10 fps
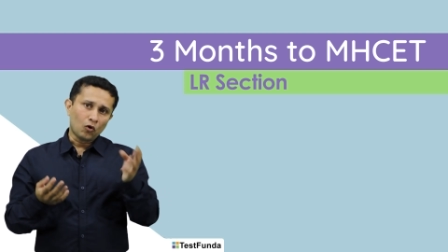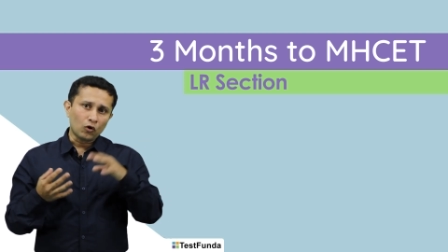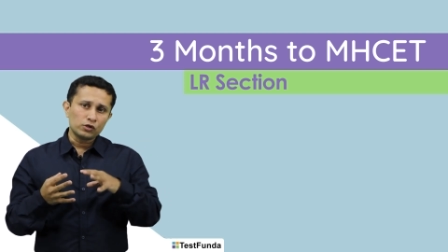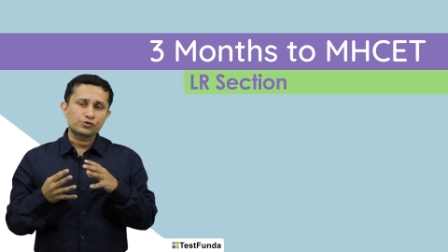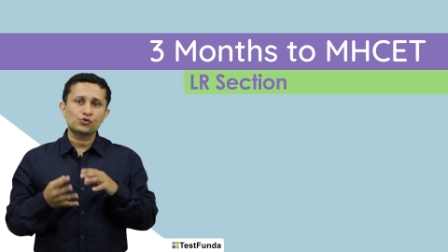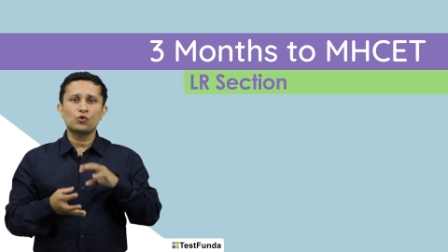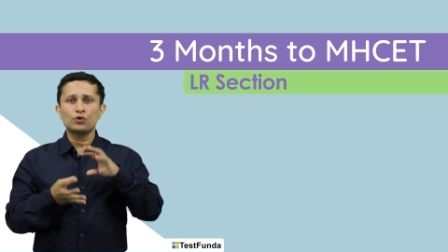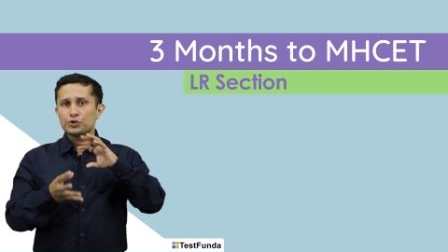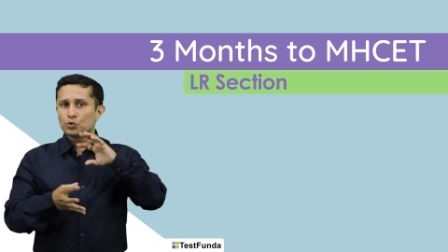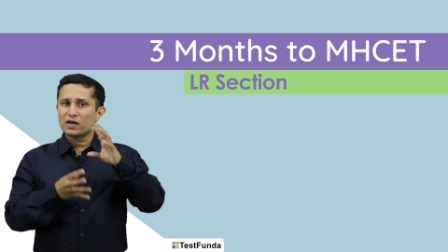
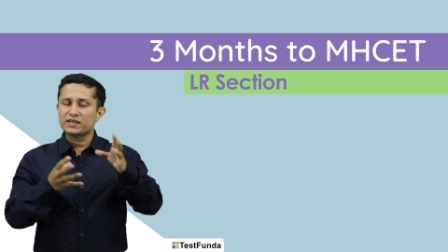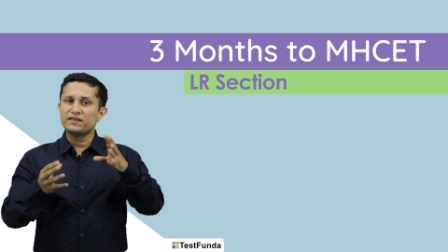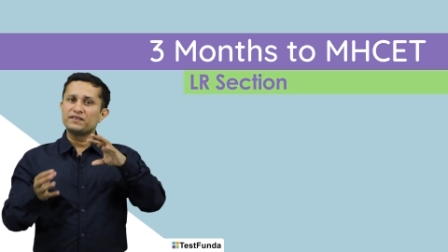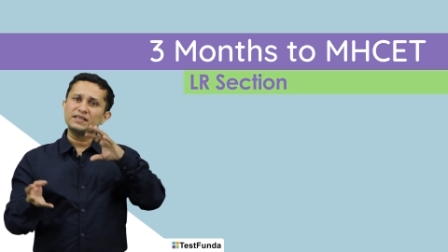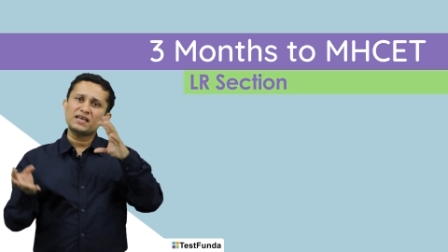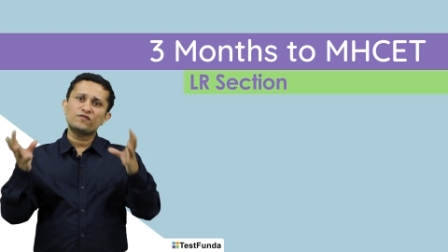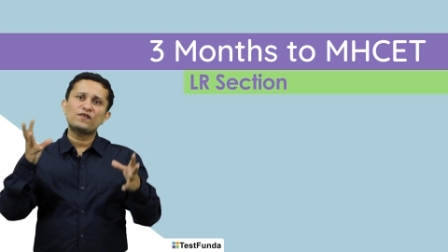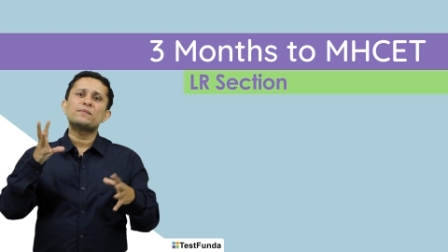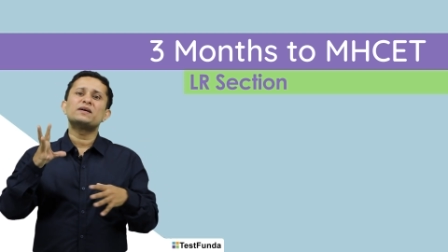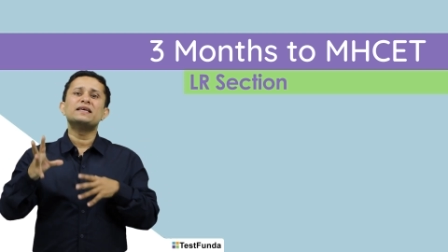Also, you are given their
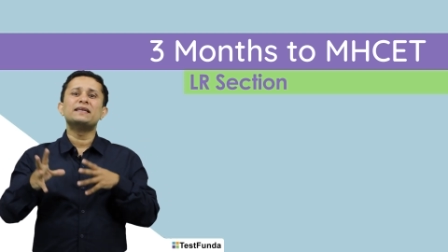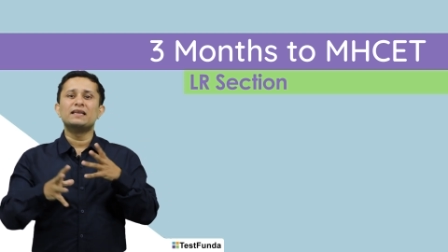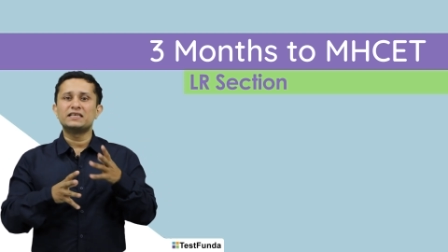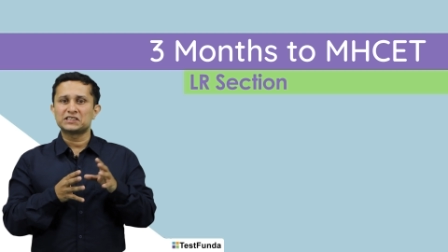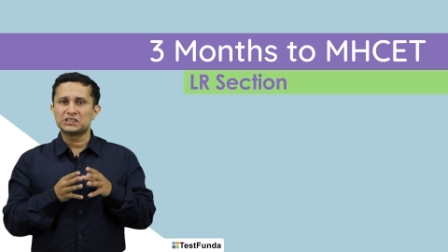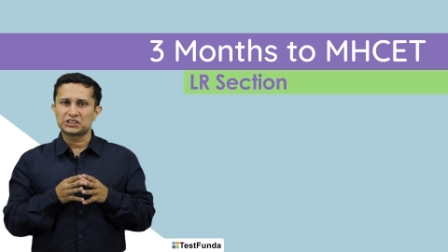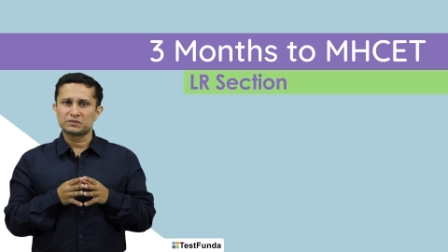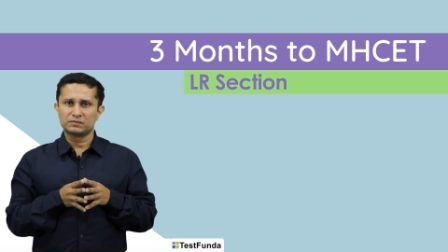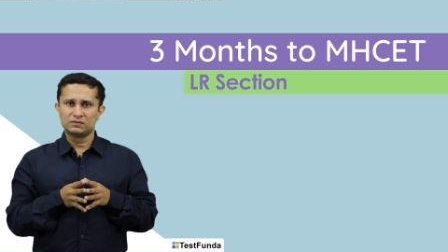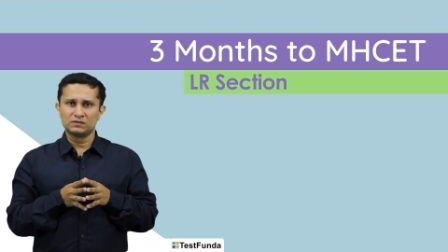family relationship.